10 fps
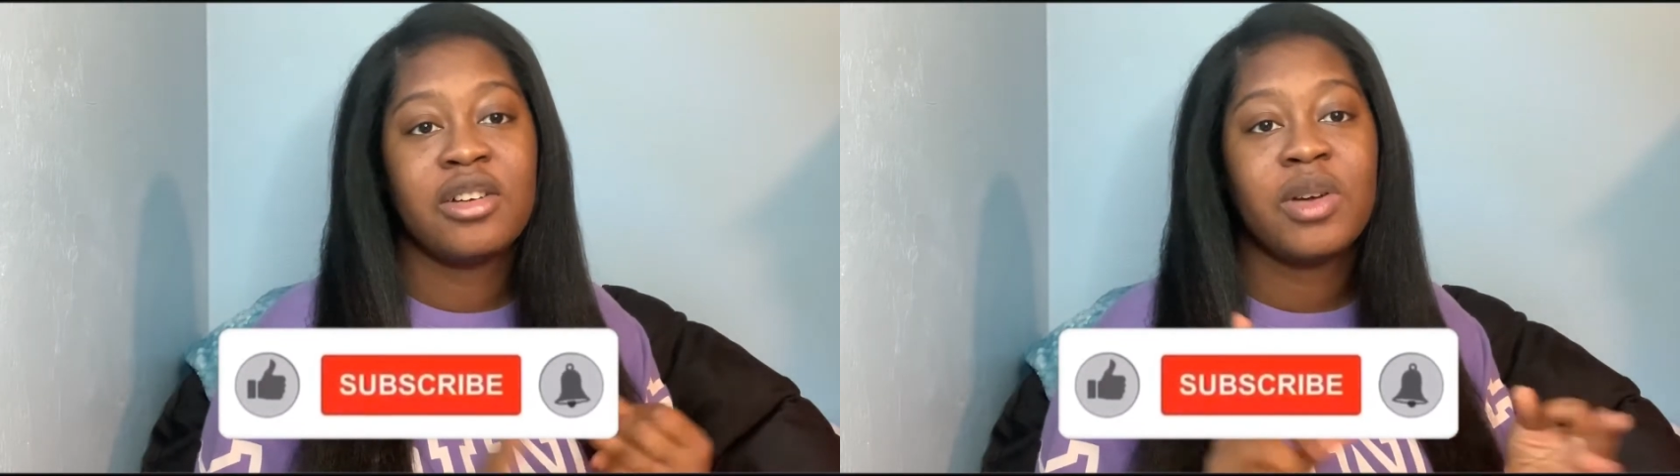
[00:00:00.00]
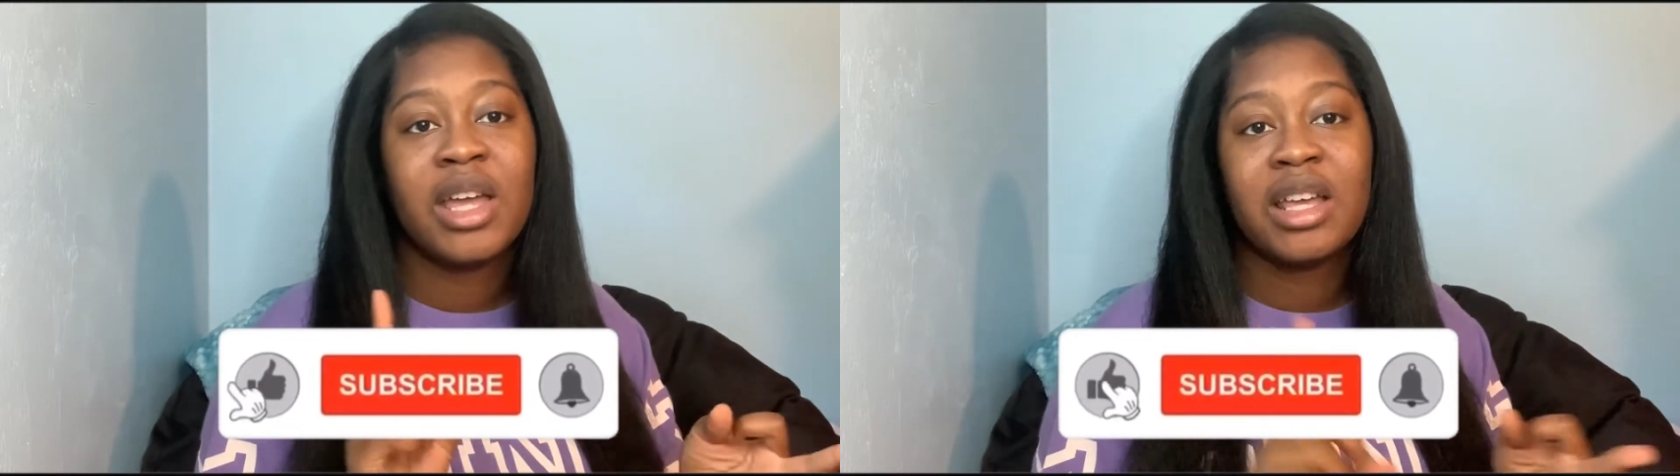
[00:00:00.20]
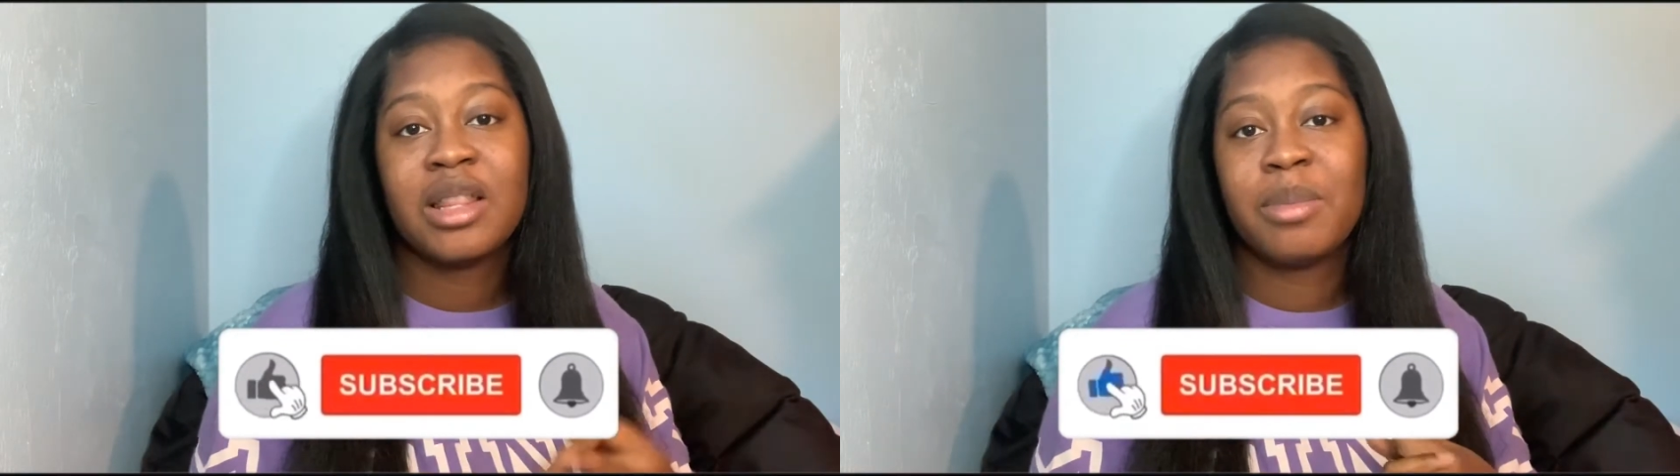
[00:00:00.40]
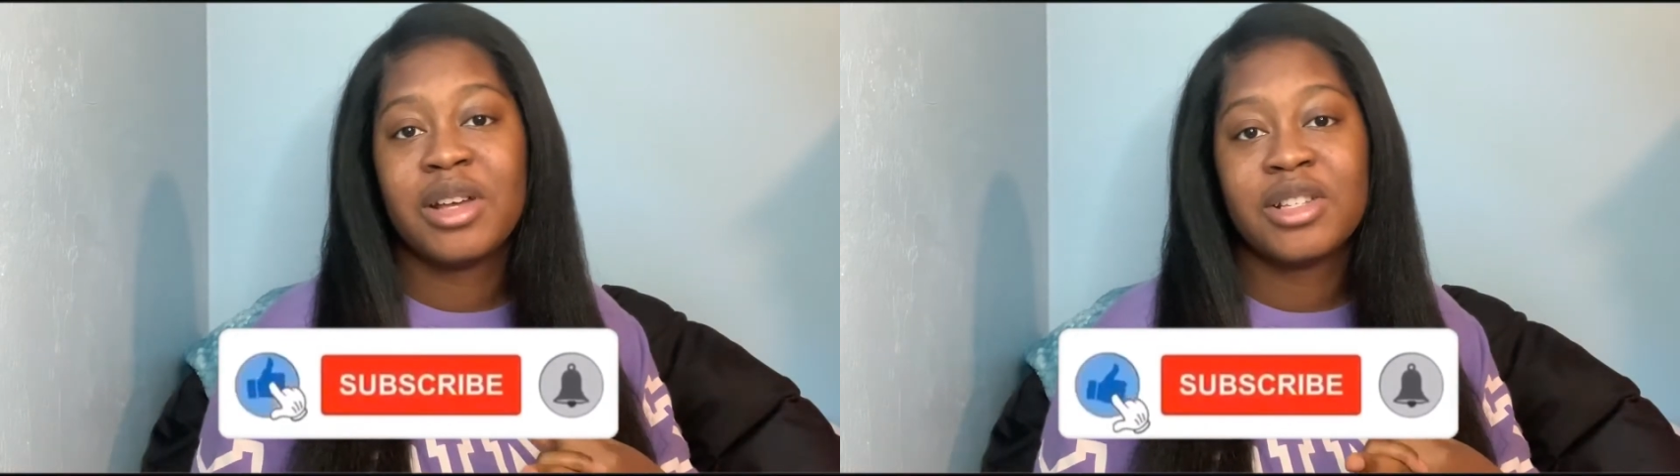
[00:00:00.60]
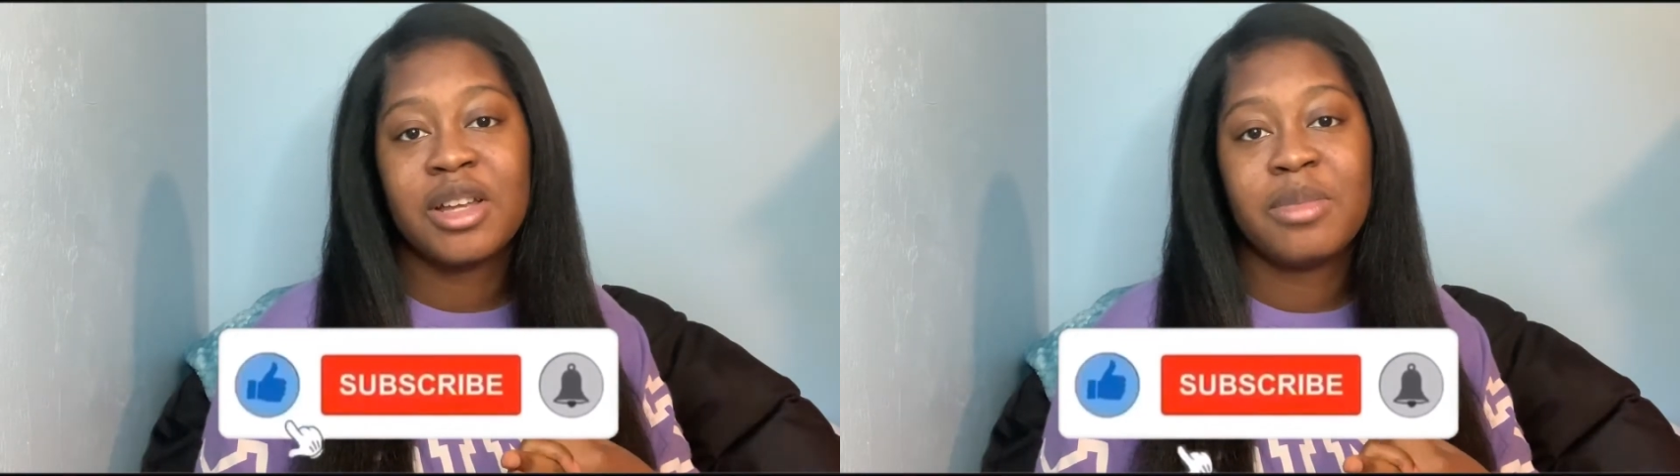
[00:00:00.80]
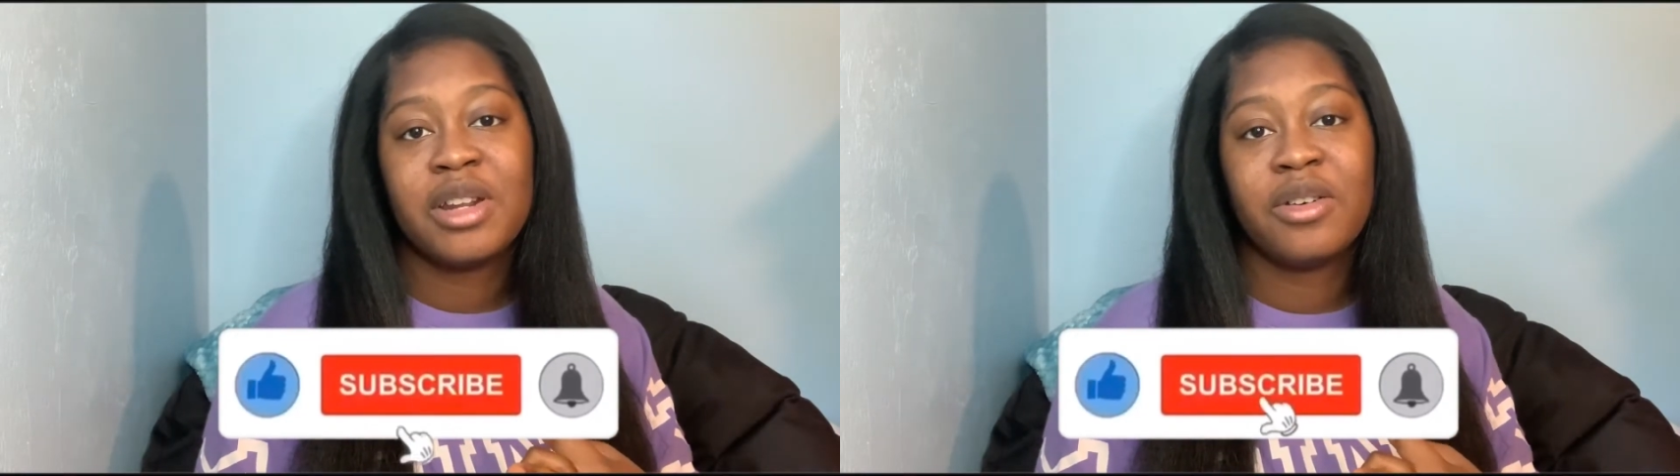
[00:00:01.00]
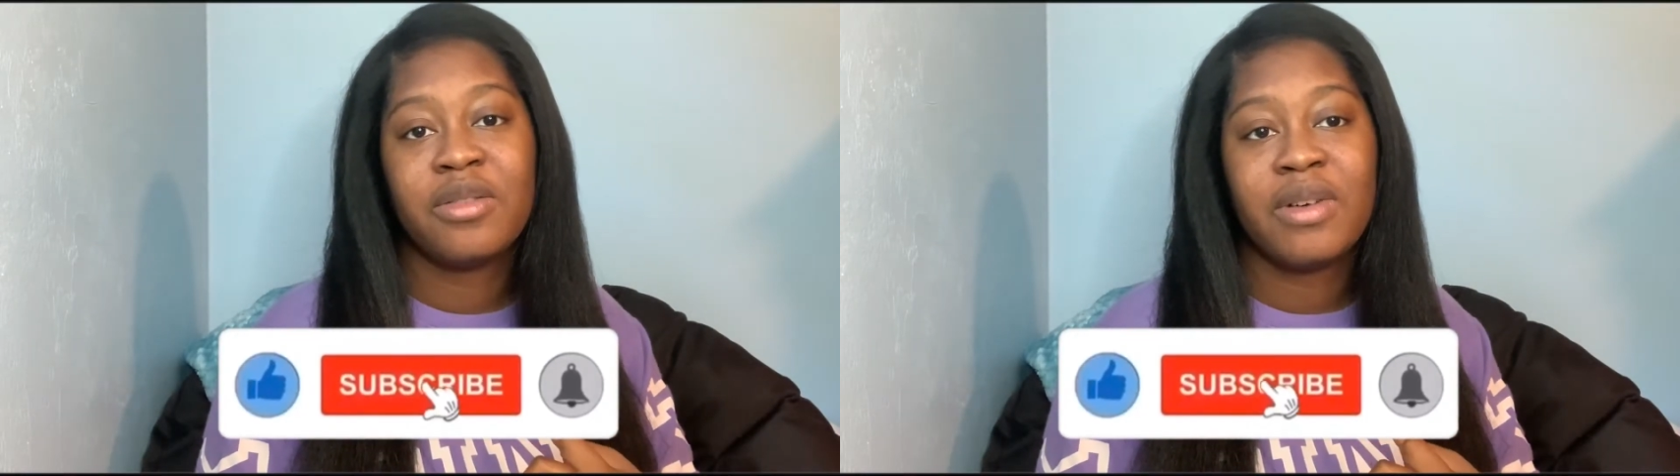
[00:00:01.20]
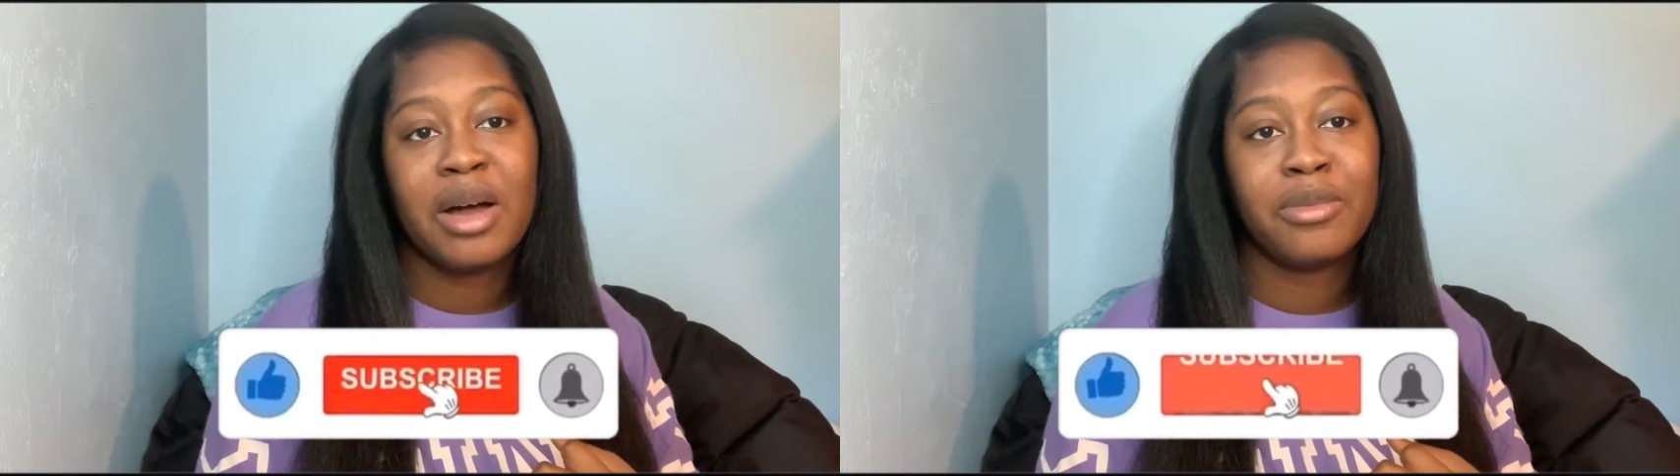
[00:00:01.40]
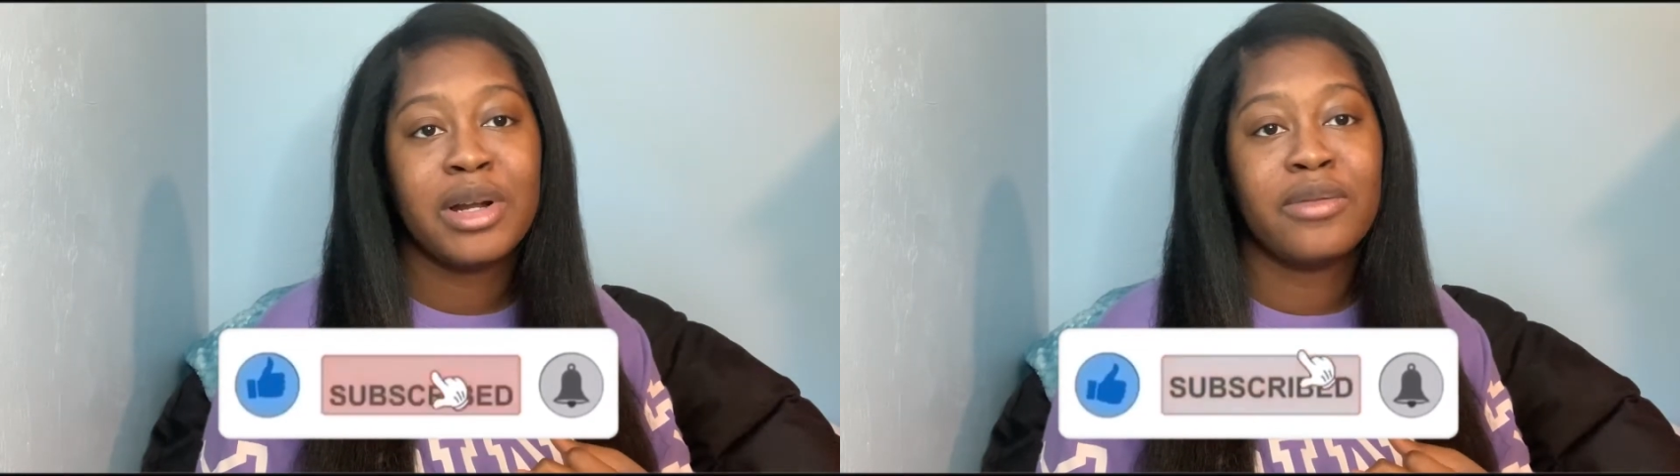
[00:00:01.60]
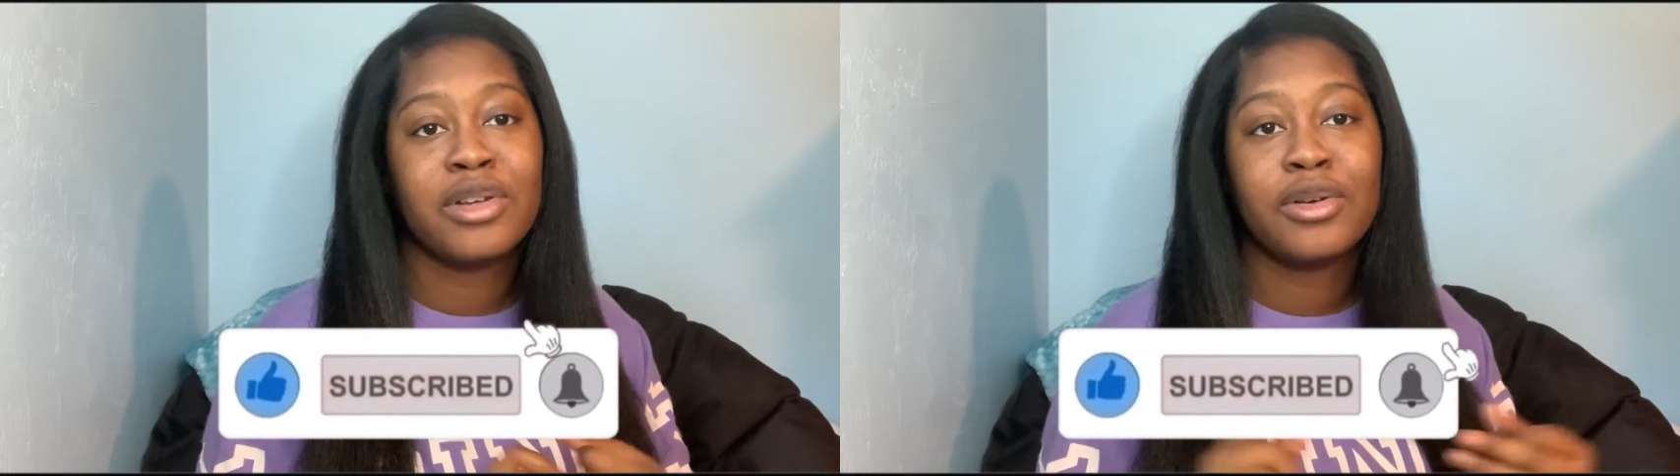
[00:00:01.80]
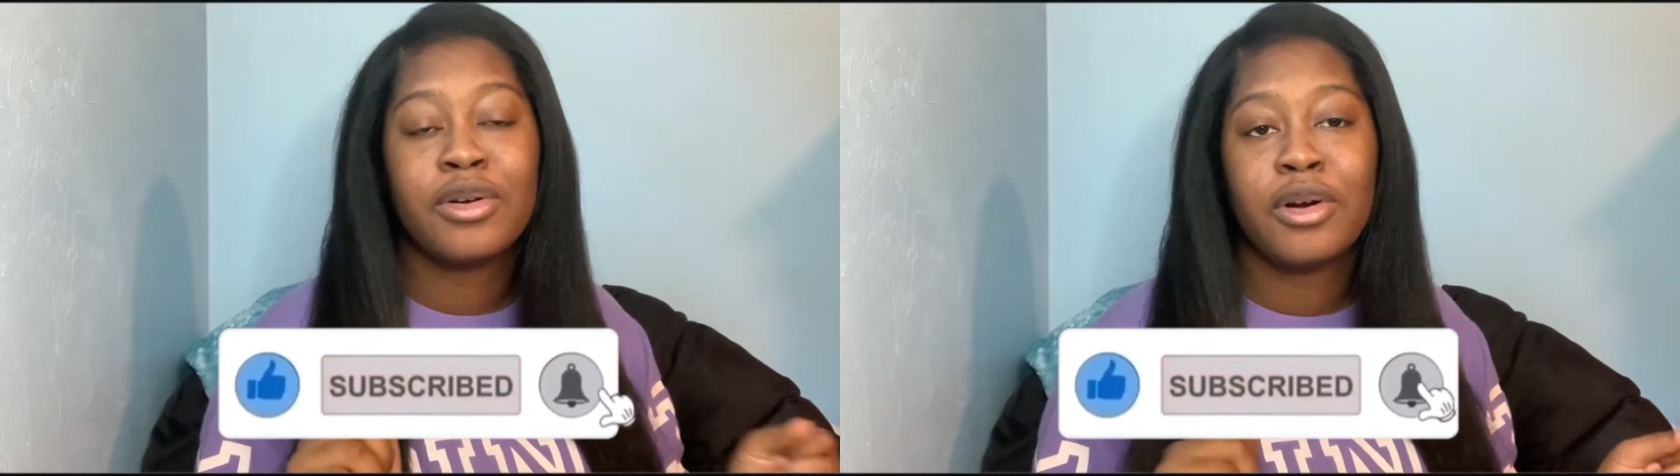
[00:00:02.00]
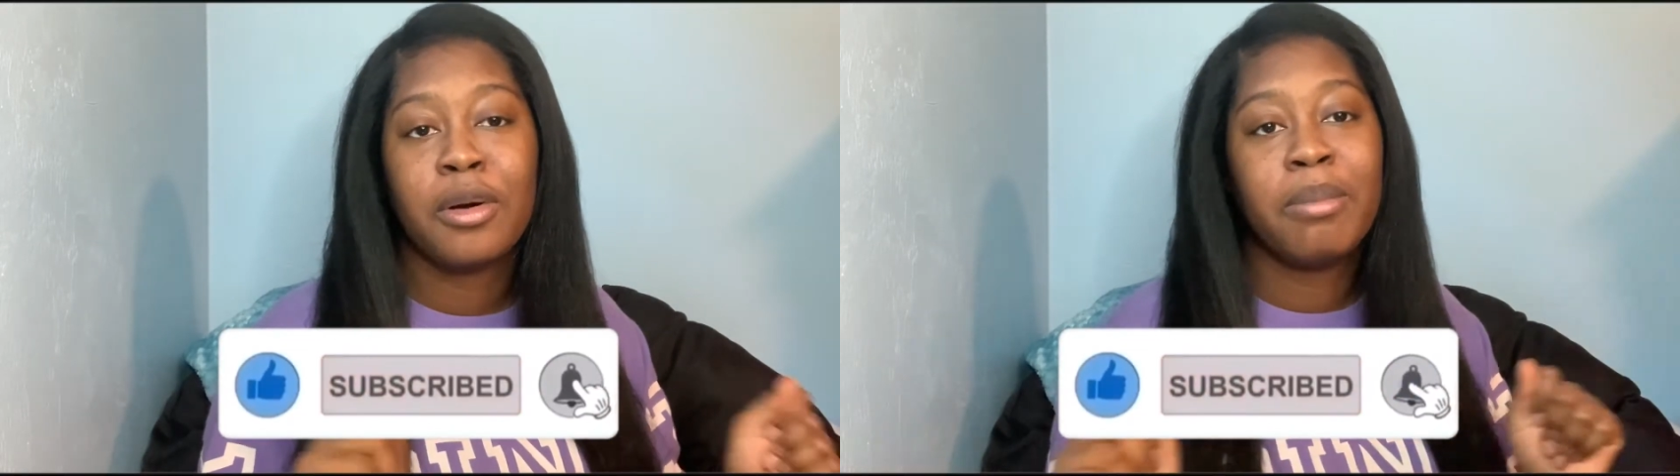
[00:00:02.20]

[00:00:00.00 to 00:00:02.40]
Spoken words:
and hit the bell so you'll be notified whenever your girl